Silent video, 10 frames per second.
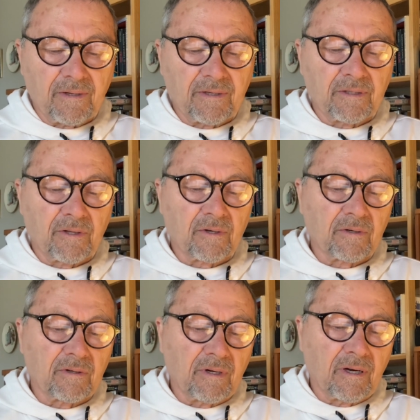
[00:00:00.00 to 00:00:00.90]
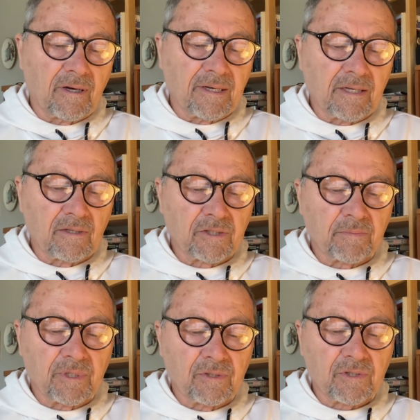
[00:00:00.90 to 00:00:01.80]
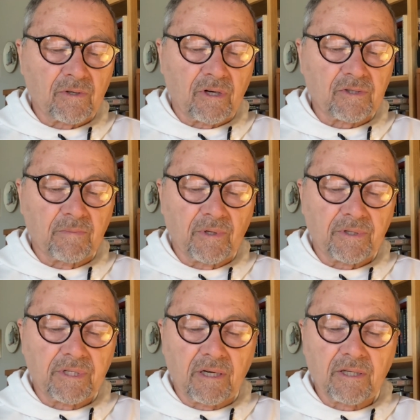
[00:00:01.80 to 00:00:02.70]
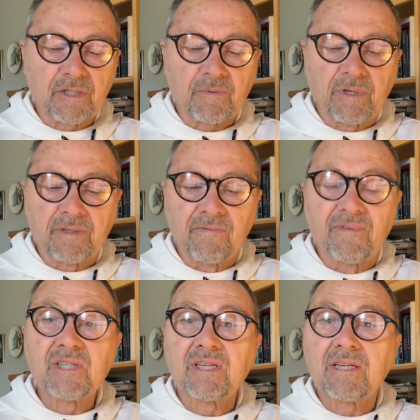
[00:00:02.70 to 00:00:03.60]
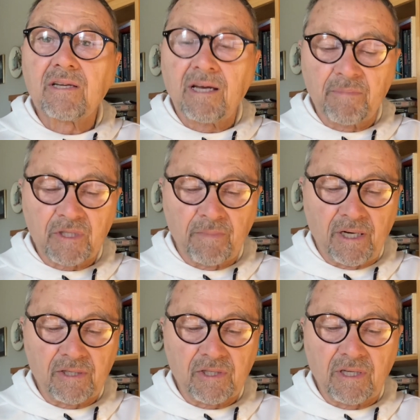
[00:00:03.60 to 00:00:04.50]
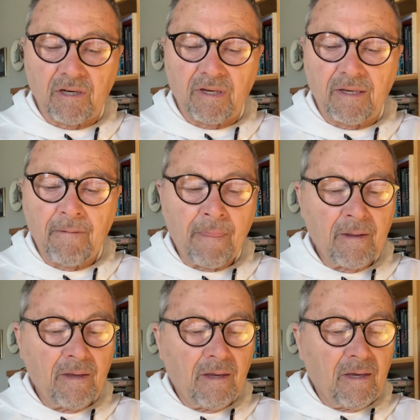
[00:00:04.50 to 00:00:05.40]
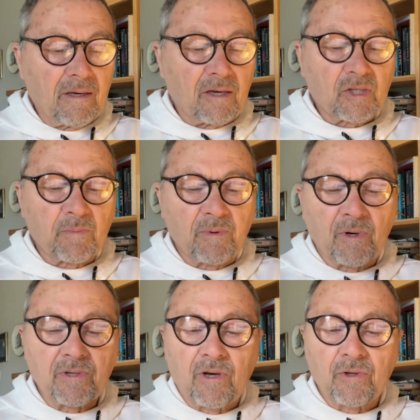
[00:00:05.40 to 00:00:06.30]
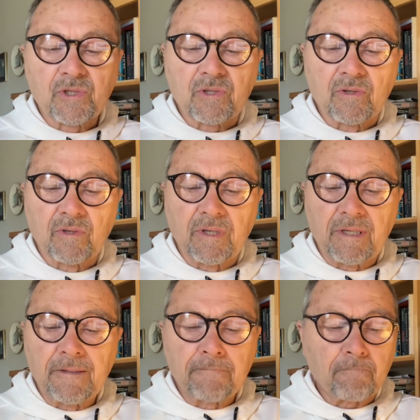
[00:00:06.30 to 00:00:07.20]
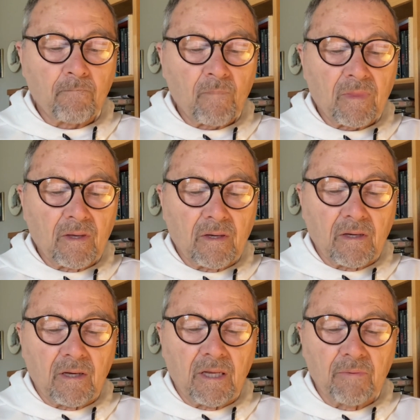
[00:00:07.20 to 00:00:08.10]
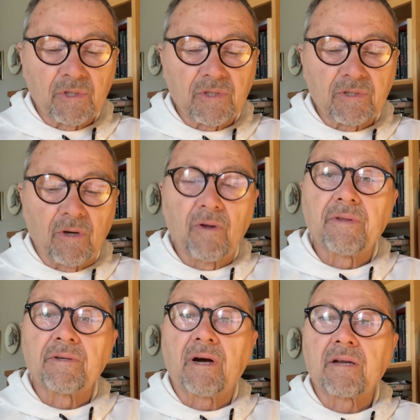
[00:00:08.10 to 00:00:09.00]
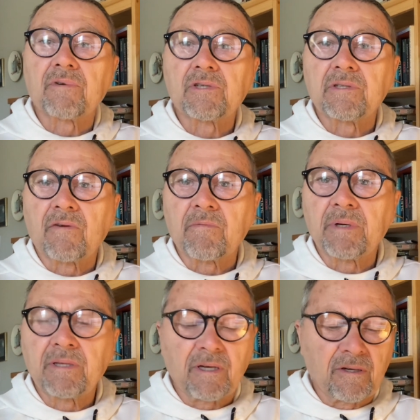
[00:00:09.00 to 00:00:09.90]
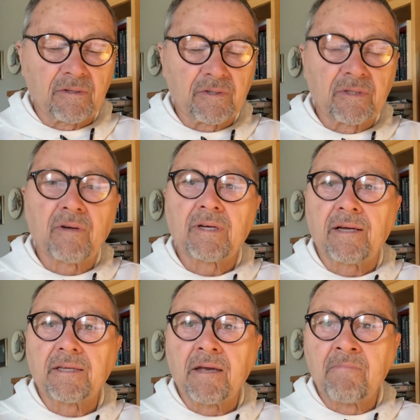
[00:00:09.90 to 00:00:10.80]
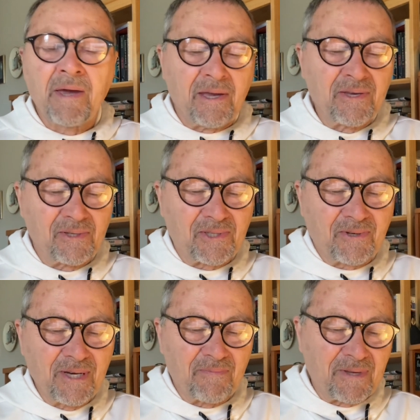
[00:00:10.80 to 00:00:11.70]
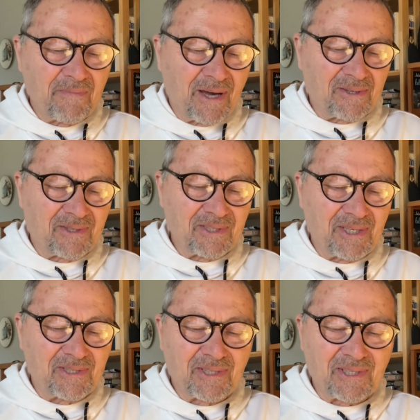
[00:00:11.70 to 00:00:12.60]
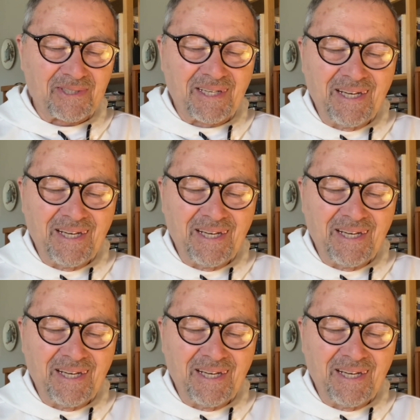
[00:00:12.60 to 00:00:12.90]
Another Englishman, Sir Archibald Douglas, went and visited the Hemis monastery, explored the whole story, and he was told that Notovitch had never been there, and there's no goddamn manuscript about Jesus.